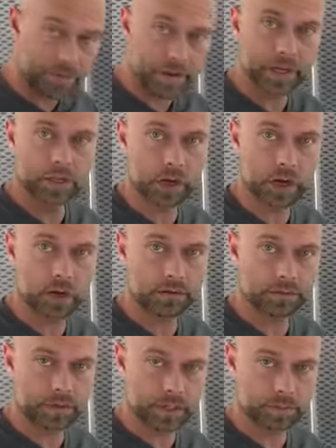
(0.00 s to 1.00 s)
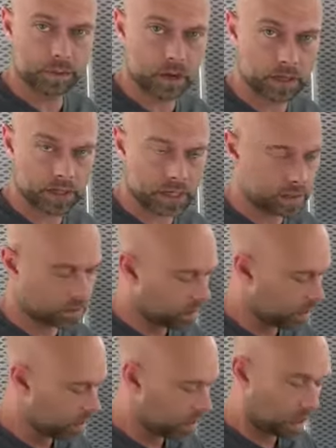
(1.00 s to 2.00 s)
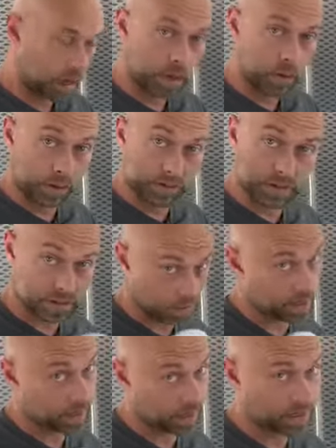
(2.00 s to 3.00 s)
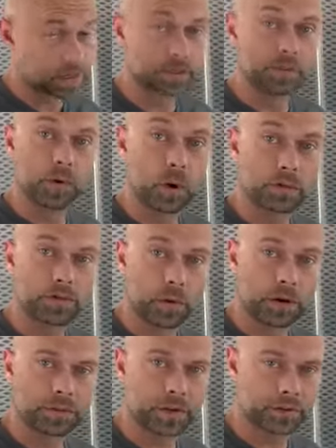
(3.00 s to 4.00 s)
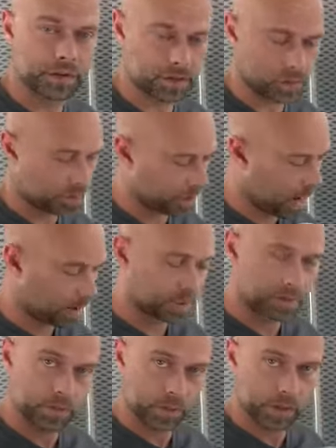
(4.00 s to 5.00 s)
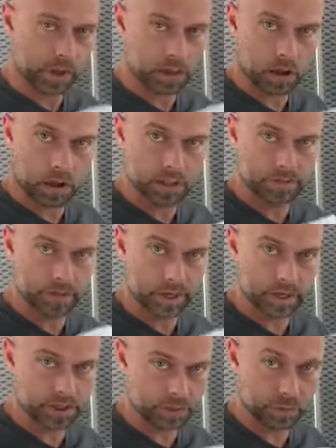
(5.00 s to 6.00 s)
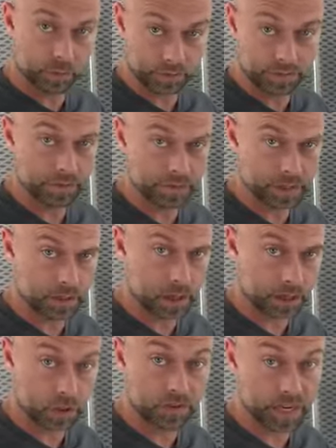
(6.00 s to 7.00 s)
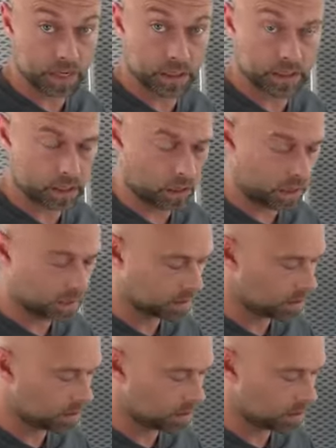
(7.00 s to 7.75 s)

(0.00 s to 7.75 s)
to finish off this project with, again, some more 40-50. So we opted for the gloss finish, the 40-50 UV-LS gloss.